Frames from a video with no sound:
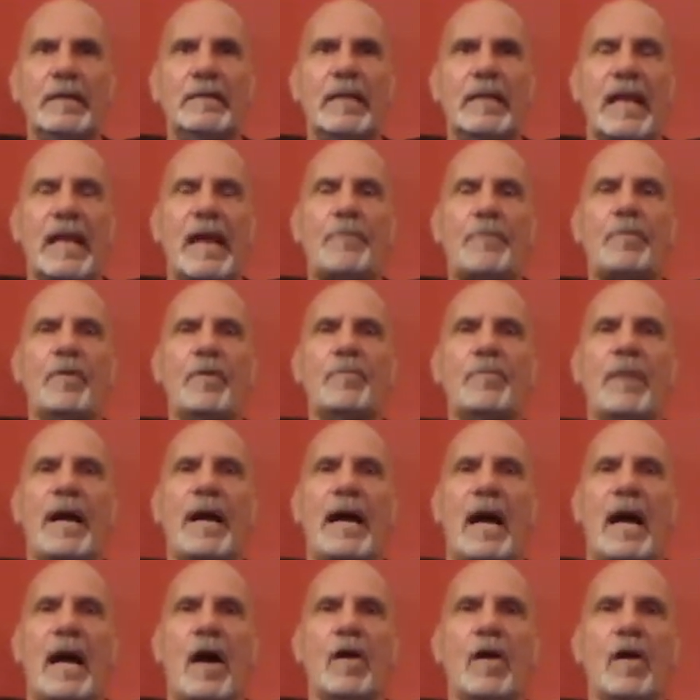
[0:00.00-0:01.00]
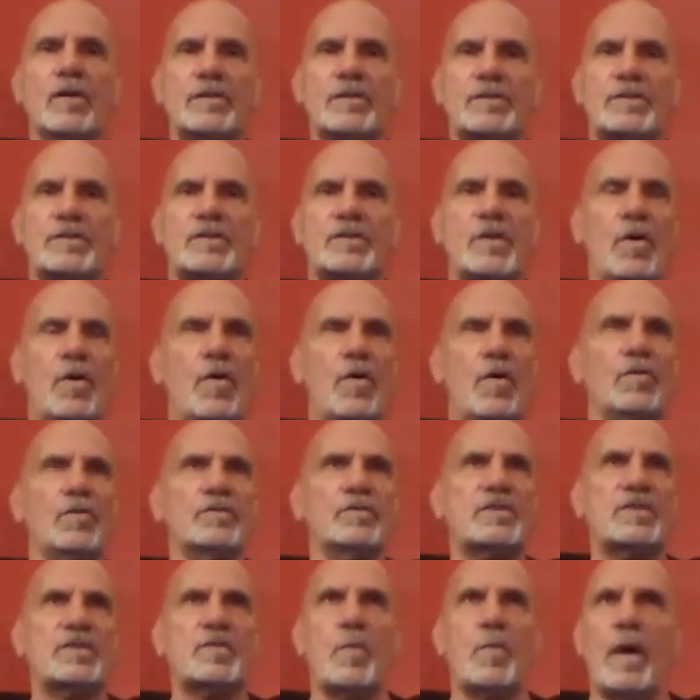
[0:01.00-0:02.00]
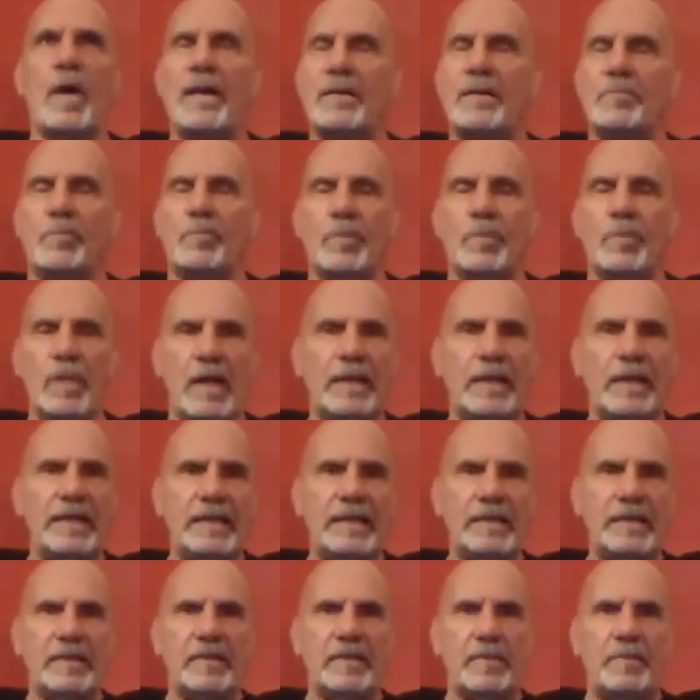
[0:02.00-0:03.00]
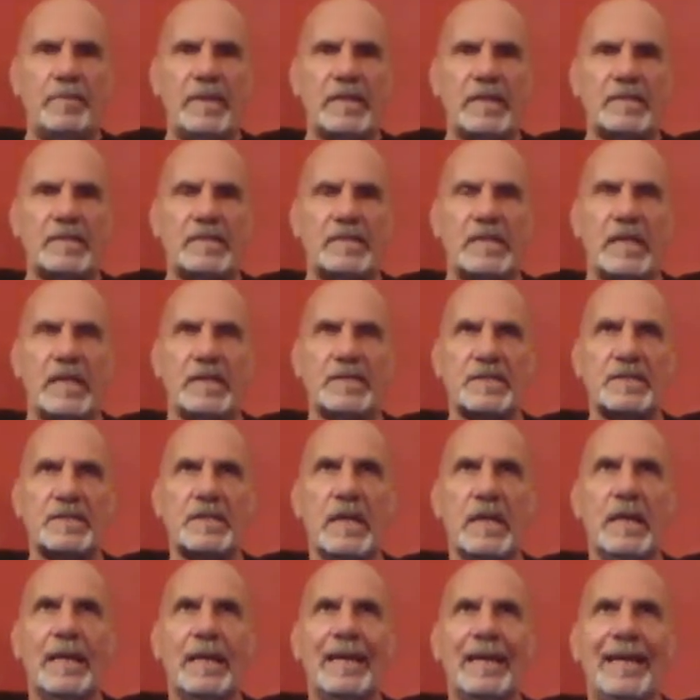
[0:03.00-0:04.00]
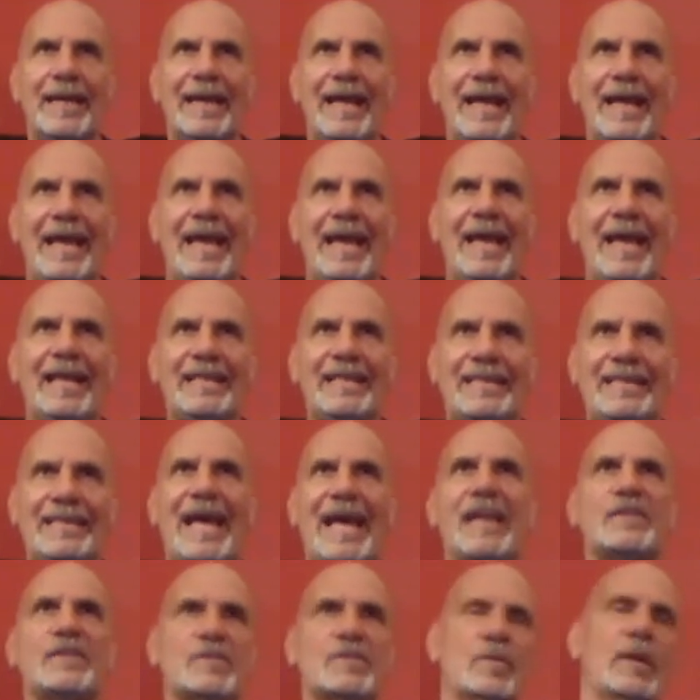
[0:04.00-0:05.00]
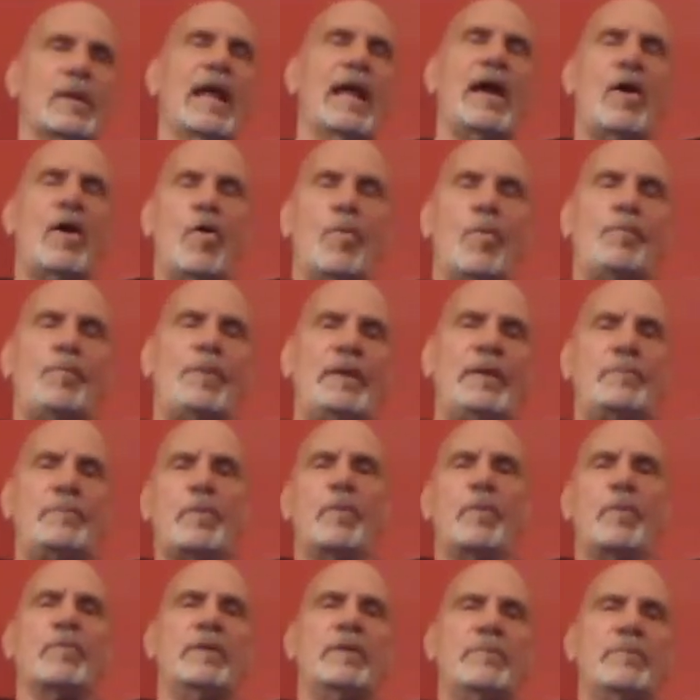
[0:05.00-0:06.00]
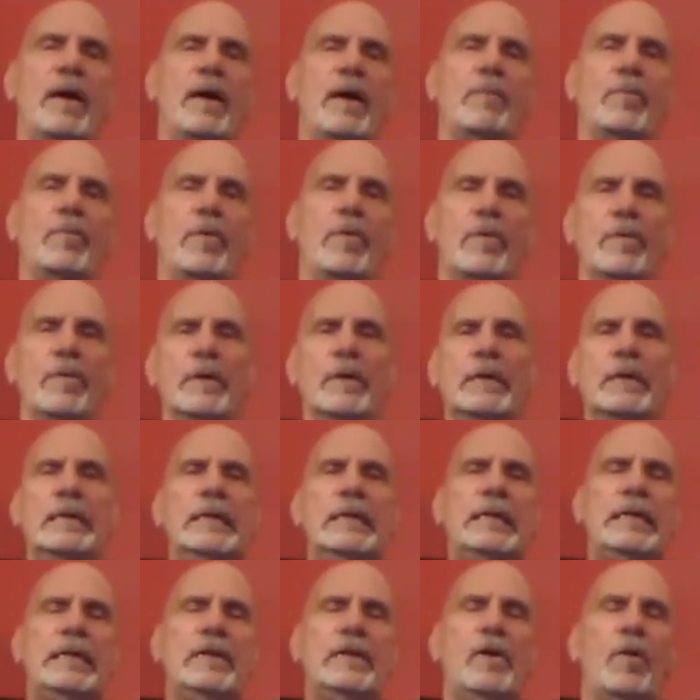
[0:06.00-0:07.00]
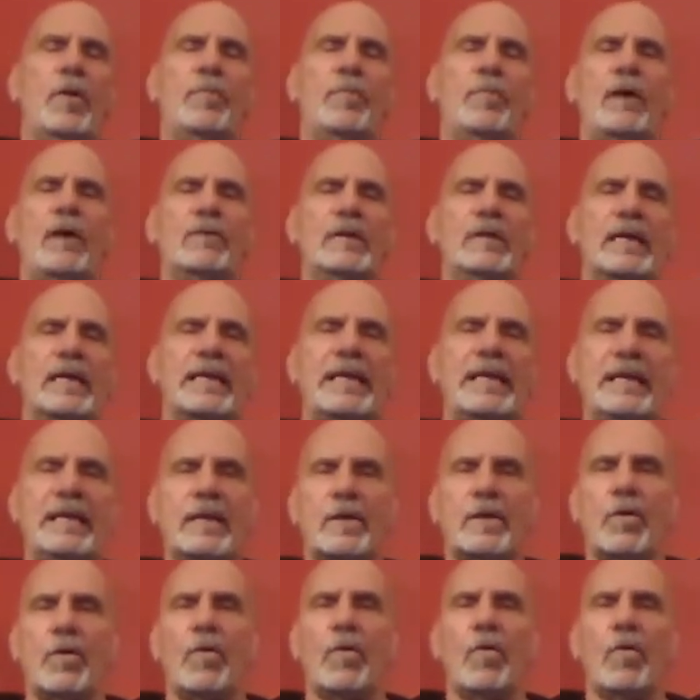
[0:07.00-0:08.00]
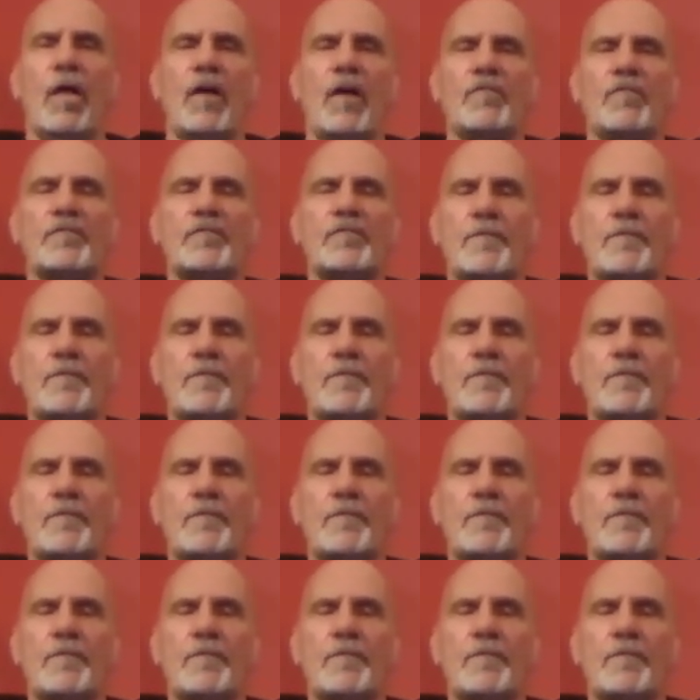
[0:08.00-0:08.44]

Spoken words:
that I put my heart, soul, sweat, and blood into the business. And that's what I hope people remember, about Nikita Koloff.